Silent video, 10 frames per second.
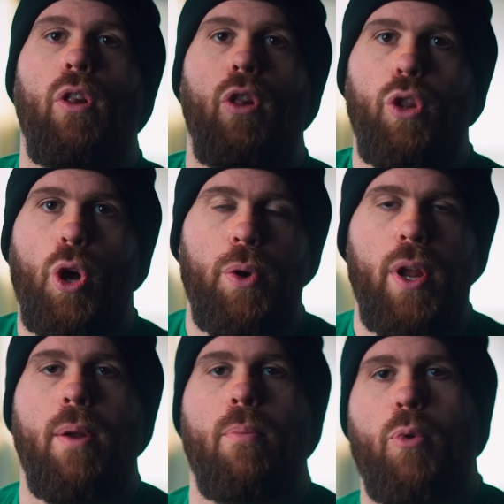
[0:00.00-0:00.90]

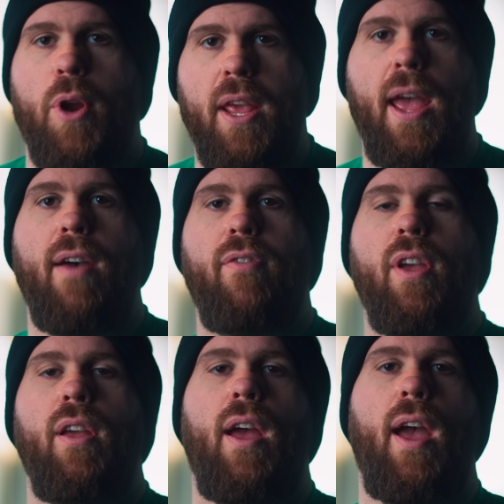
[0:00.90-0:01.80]
Loaded pretty
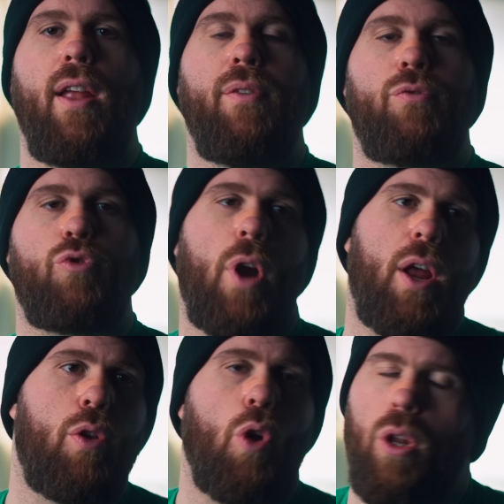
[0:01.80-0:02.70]
heavy, and try
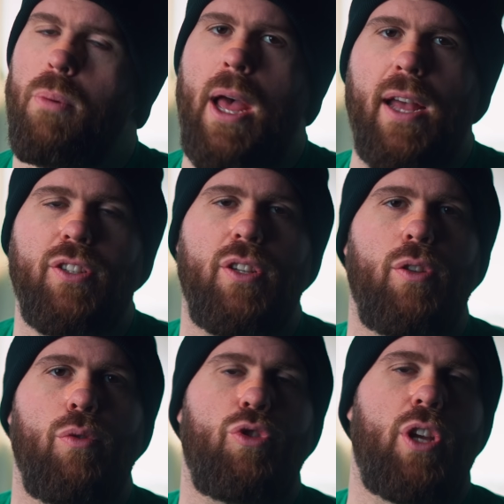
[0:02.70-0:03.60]
to YOLO max
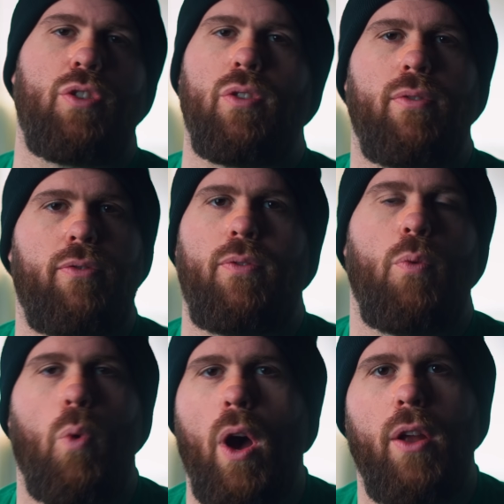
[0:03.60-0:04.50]
and do sets of
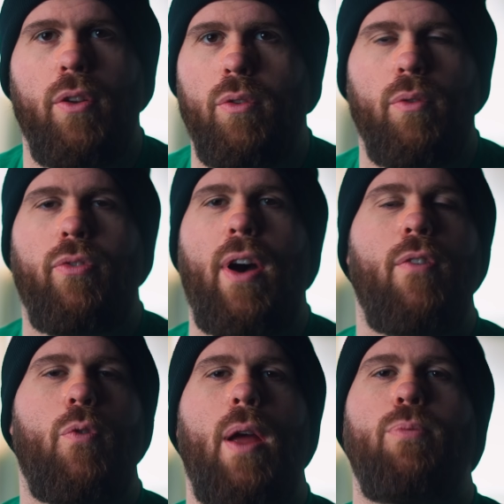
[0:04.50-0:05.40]
1 to
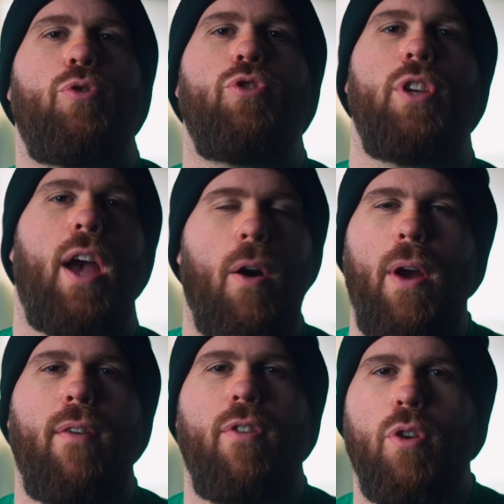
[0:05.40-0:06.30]
5 reps to see how
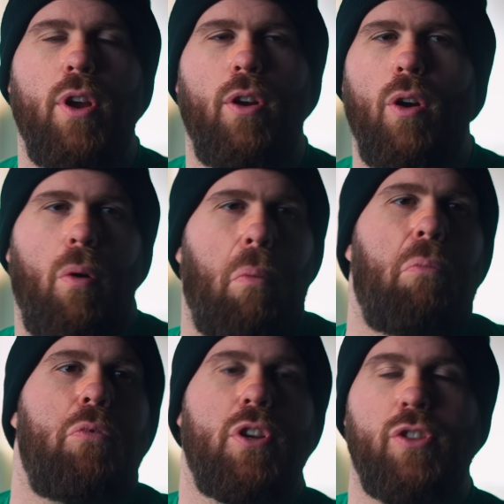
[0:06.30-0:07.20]
heavy you can go,
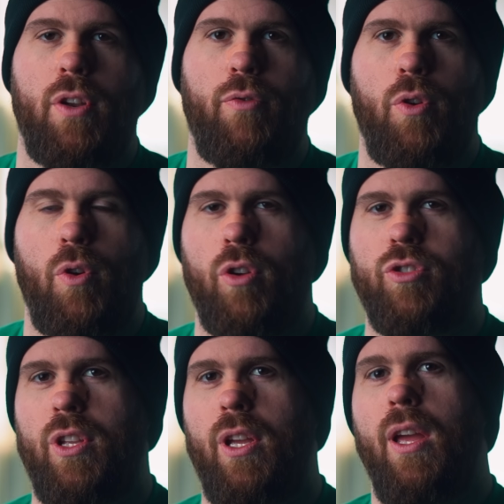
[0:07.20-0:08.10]
just out of
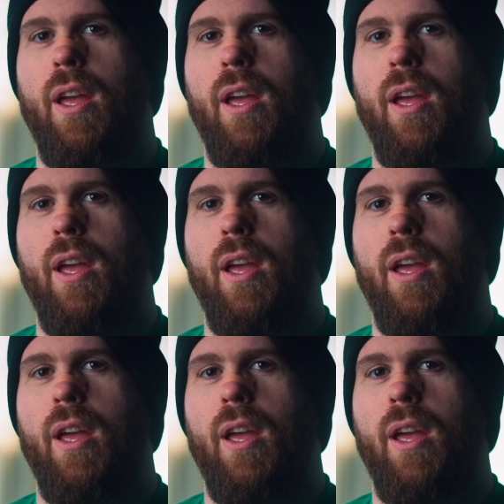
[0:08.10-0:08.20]
curiosity.